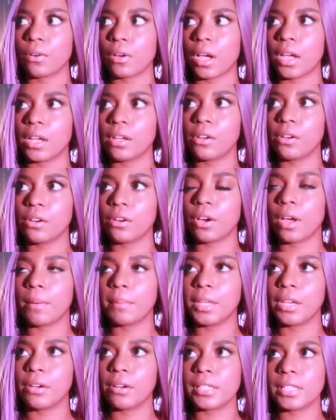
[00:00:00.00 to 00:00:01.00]
I hear I'm
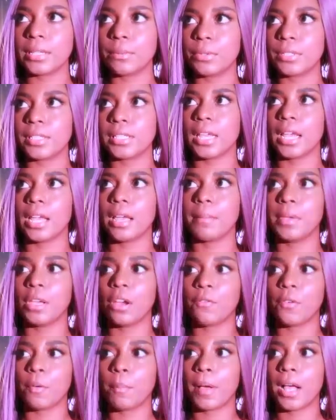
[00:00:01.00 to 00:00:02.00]
hearing someone say I'm
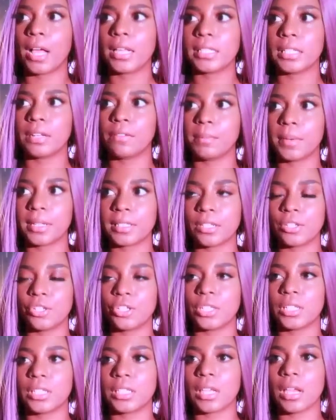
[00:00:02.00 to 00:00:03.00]
here for positive
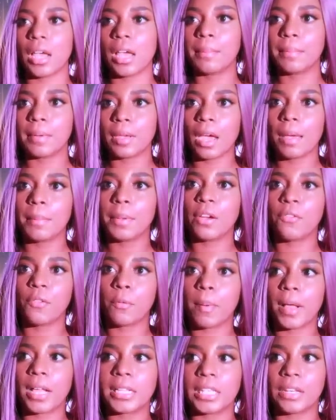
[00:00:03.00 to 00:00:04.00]
messages. I'm I'm here for
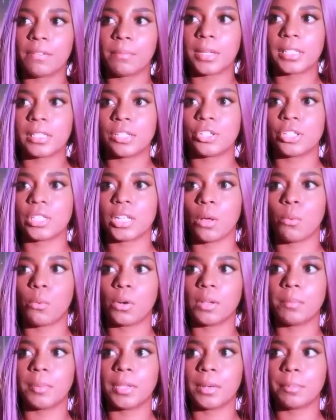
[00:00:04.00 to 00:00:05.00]
positive messages and I
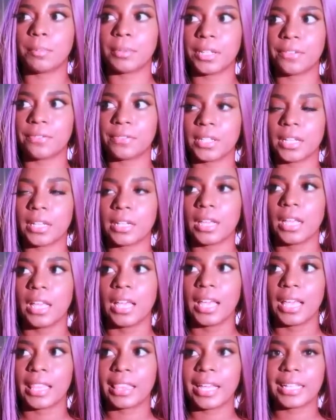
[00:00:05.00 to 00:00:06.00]
want to be uplifted.
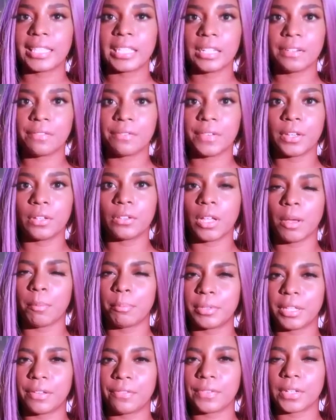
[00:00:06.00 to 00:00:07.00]
That didn't feel
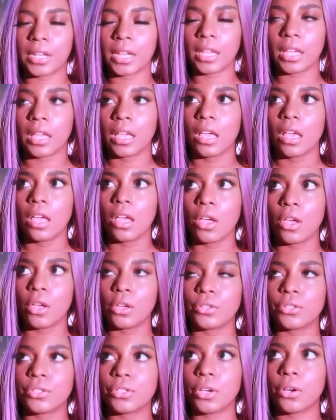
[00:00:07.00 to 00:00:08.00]
uplifting.
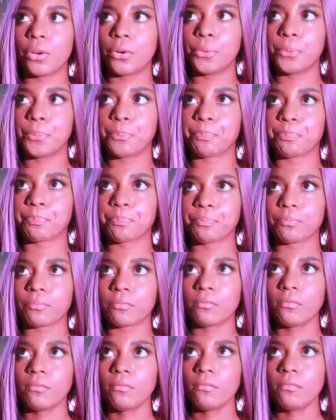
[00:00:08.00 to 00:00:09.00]
So
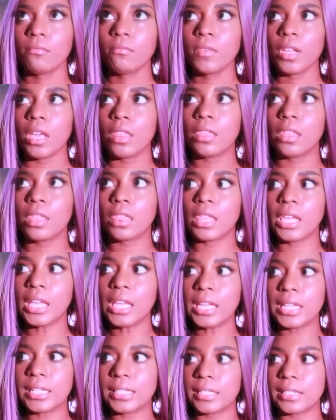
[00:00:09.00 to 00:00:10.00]
the
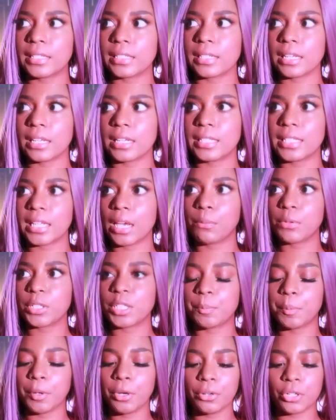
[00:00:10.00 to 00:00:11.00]
thing is is that what
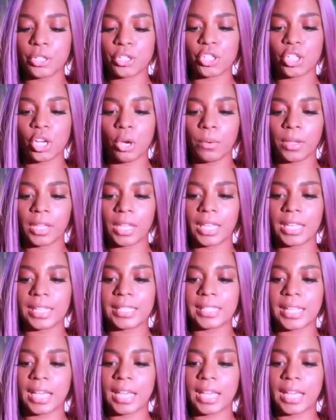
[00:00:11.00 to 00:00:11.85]
spirit is showing is